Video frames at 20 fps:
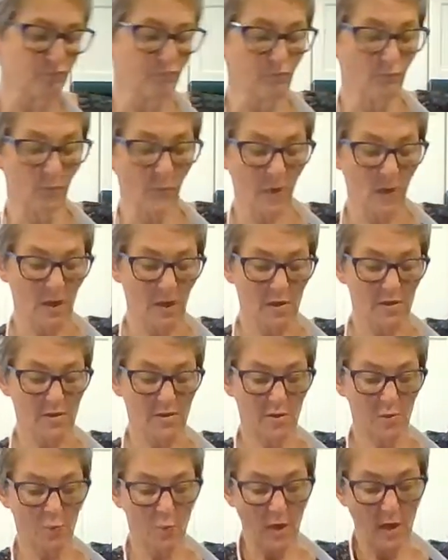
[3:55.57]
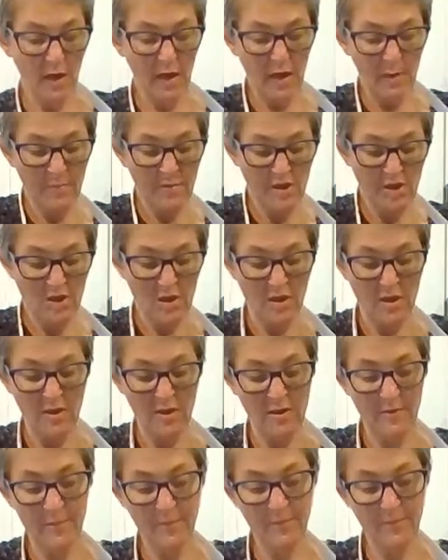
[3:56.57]
So 1 cup of
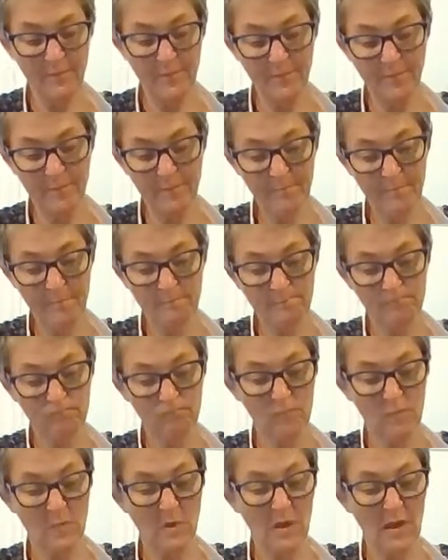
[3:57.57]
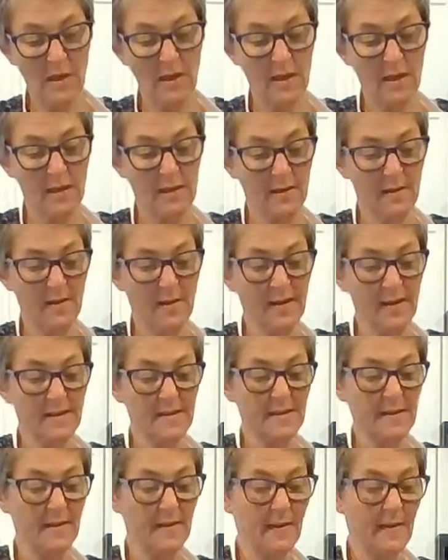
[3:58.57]
sugar into
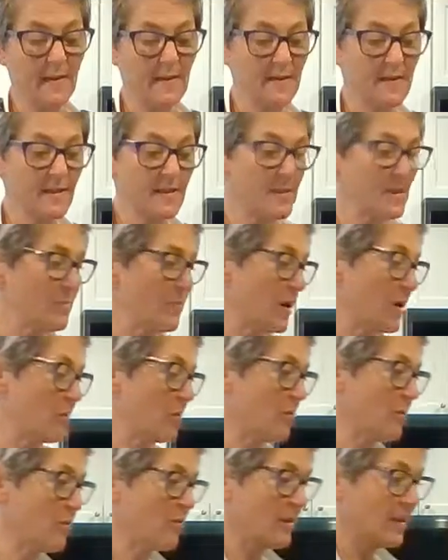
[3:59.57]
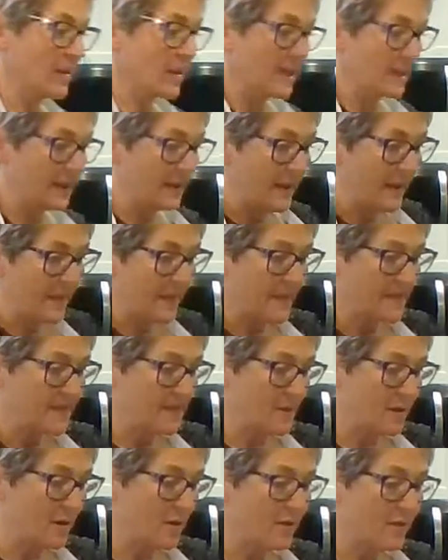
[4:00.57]
this, and then this is the part where we're really going to let
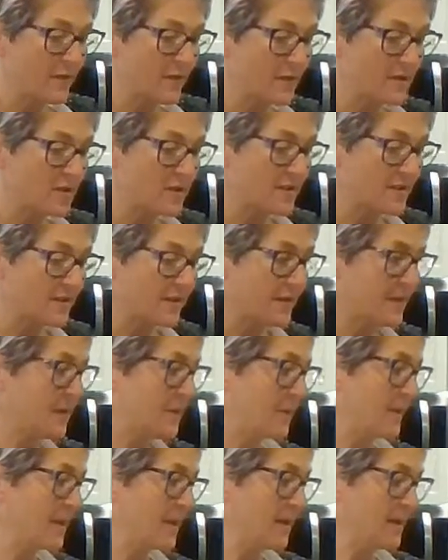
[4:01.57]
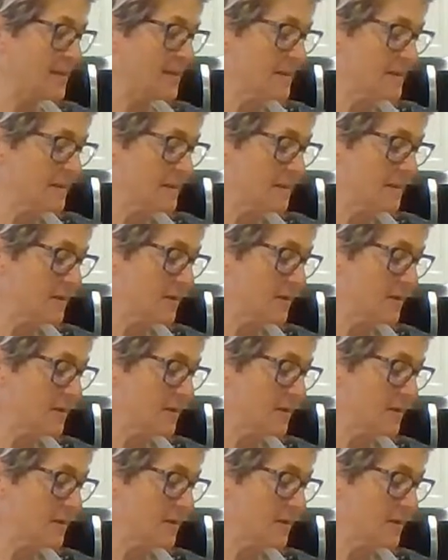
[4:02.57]
this go for just a few minutes